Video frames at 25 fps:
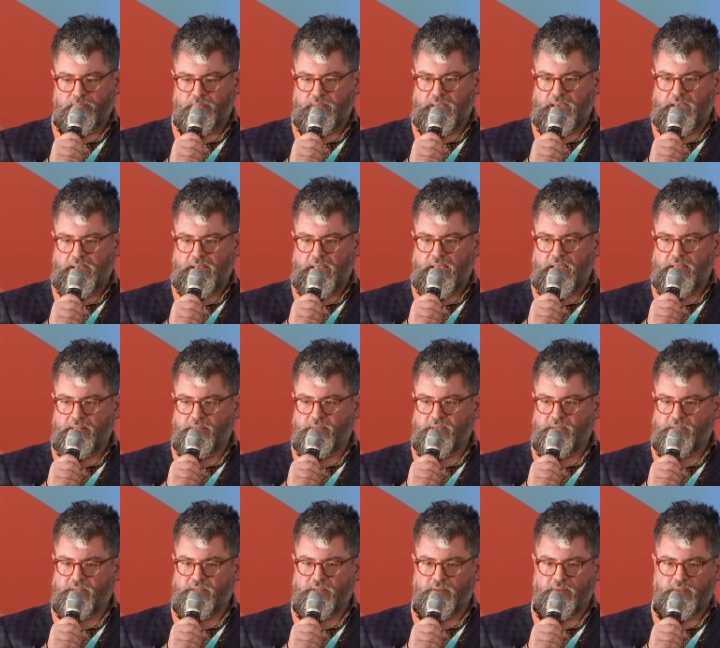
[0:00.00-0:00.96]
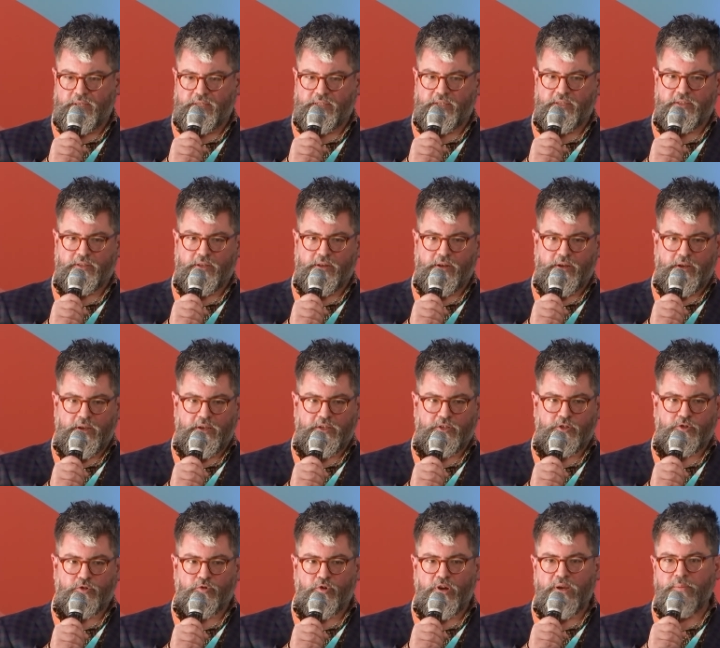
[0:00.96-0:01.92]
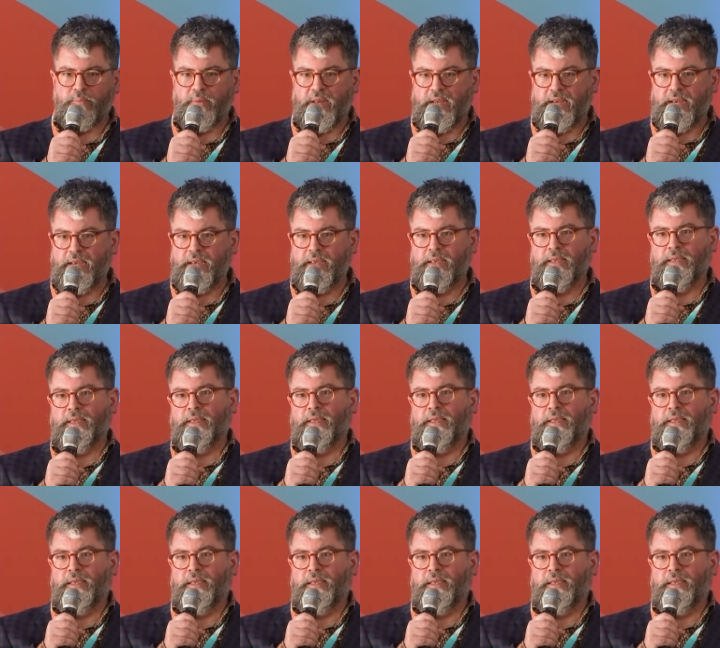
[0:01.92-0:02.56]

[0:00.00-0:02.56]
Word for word: it, it, this this is an extremely